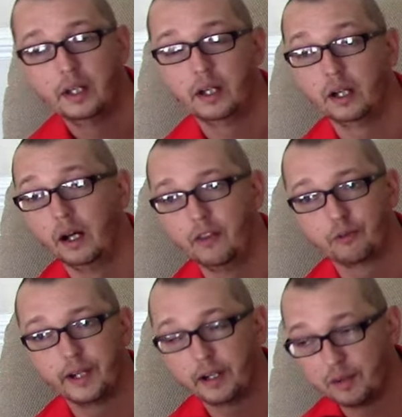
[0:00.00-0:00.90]
The
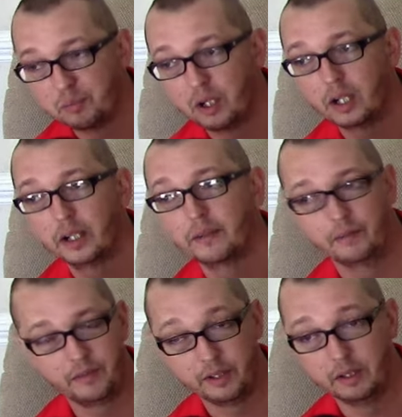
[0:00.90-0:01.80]
rarer the part,
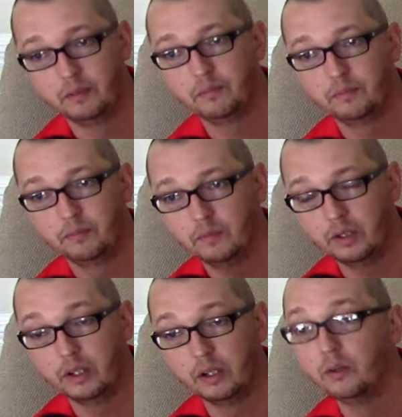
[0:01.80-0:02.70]

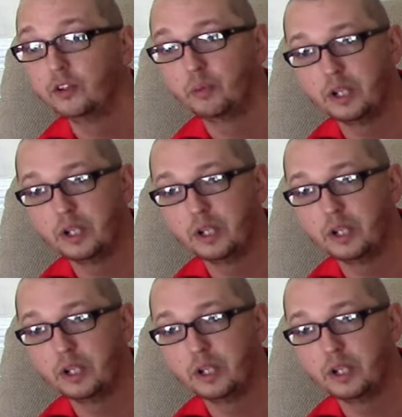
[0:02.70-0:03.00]
you'll